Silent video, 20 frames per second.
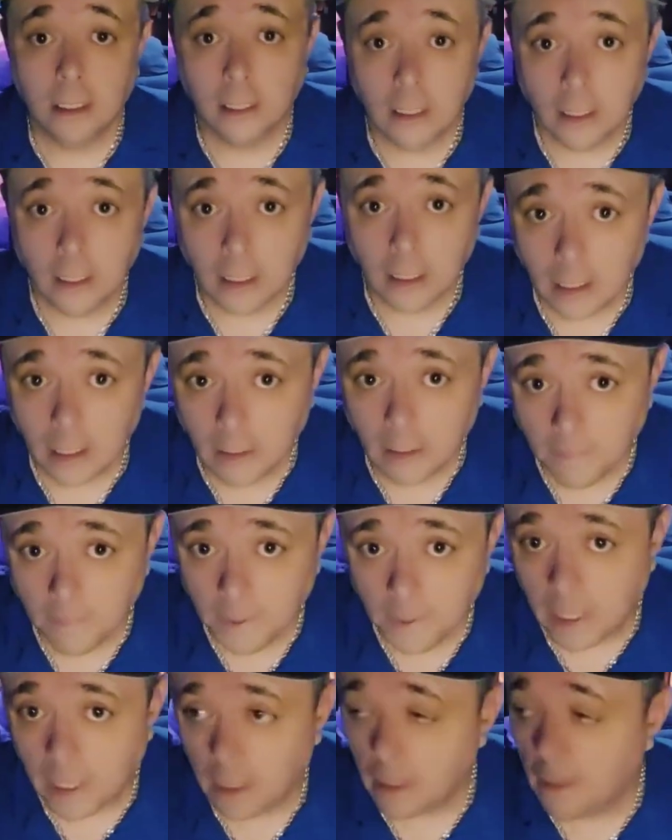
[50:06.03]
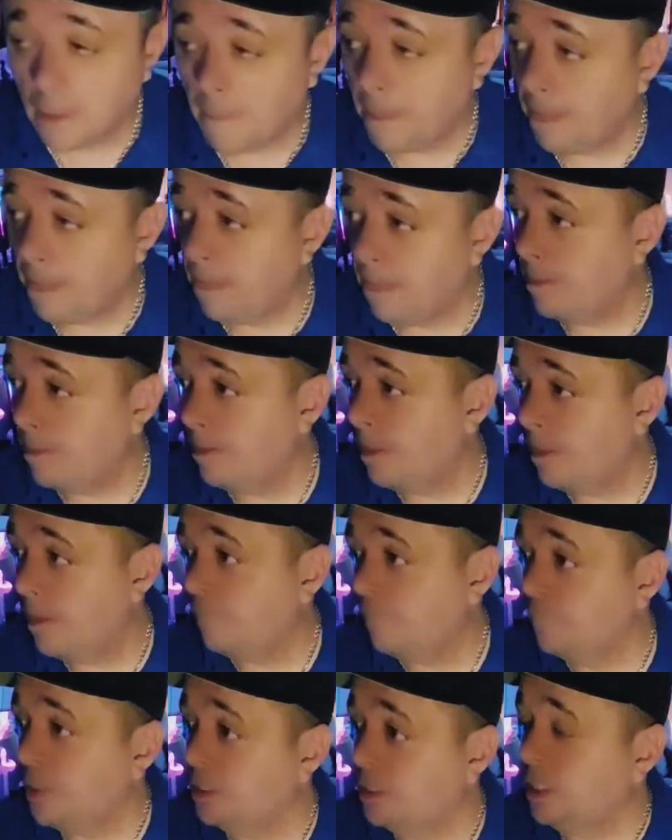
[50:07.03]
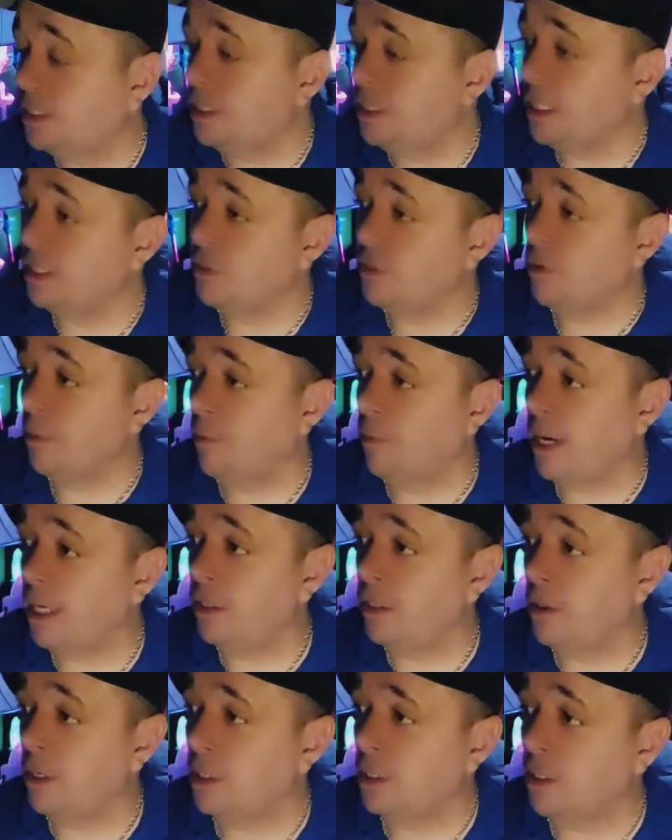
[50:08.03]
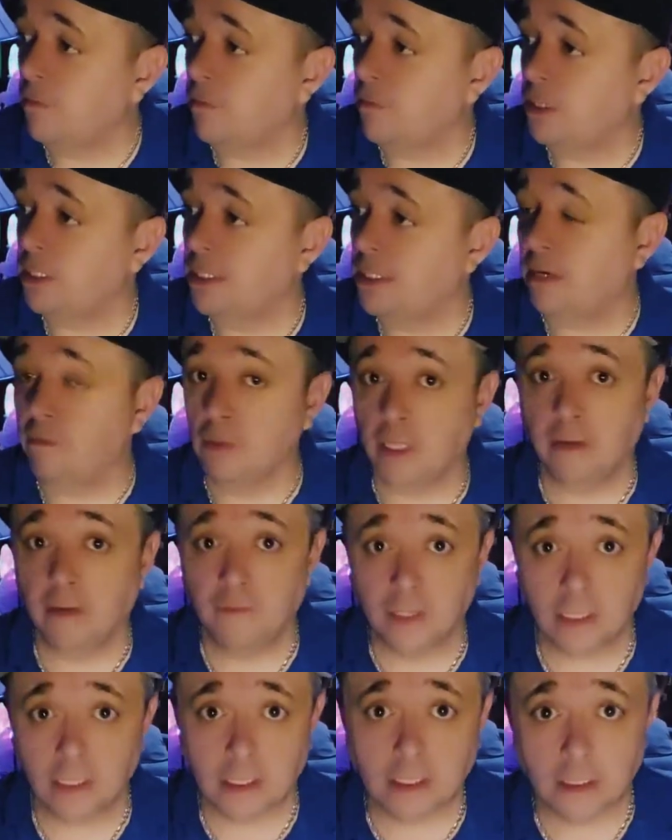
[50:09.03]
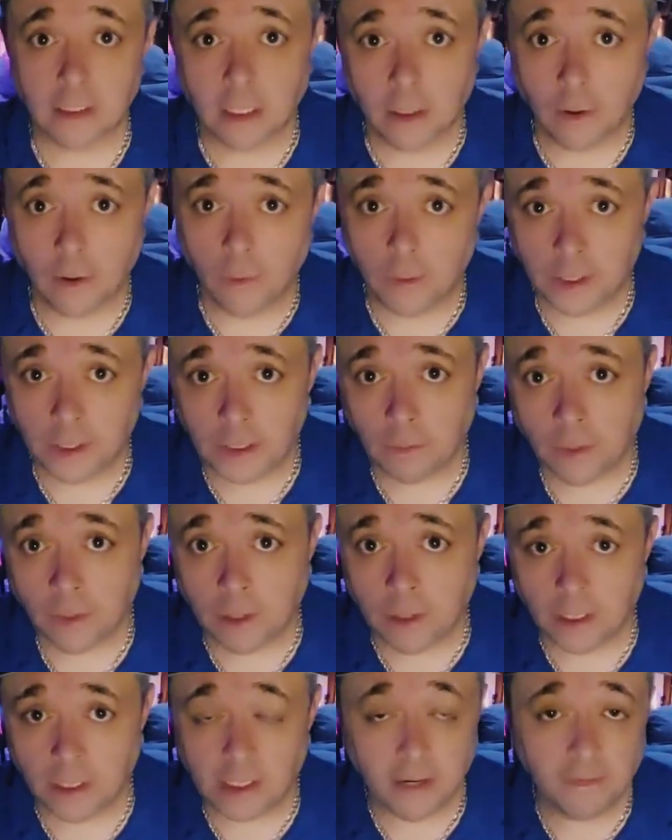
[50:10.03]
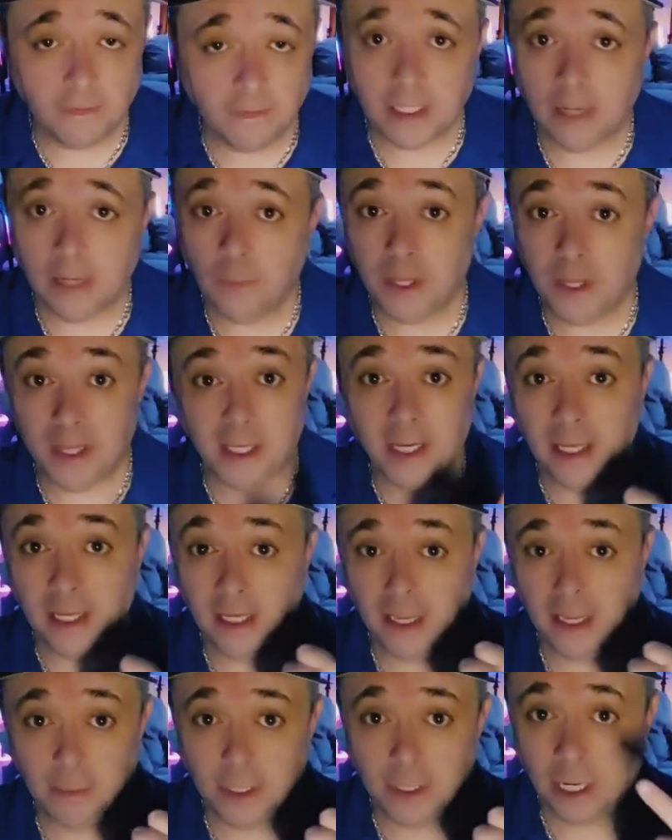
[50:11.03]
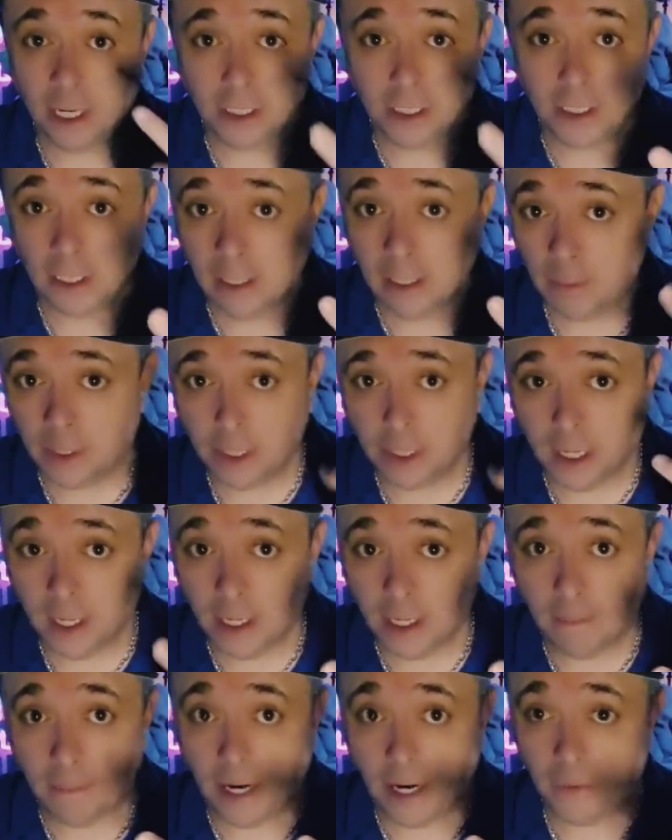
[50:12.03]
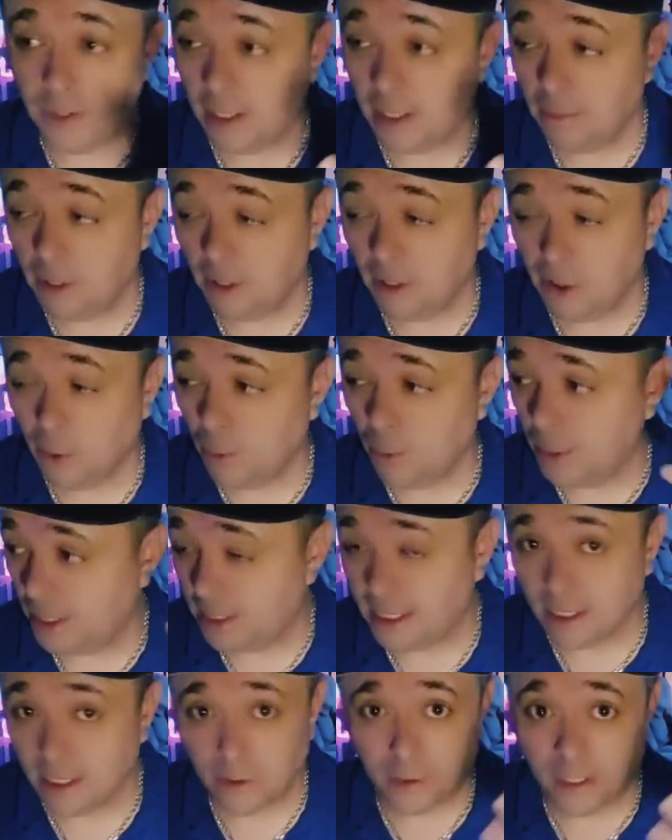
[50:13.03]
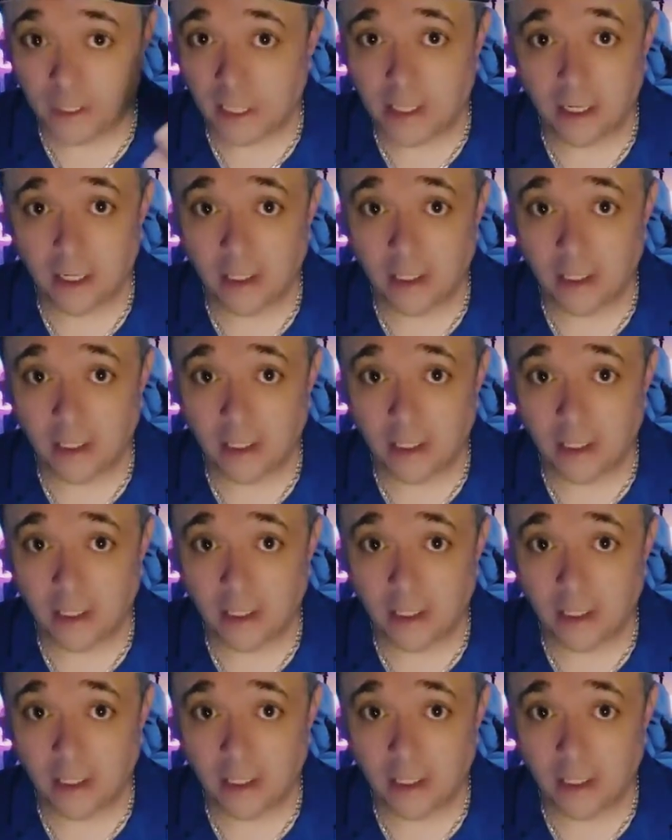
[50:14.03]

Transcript: But just as a reminder, our loved ones never leave us. They're always around us. Every time we think of them, talk to them, or talk about them, they're always literally there.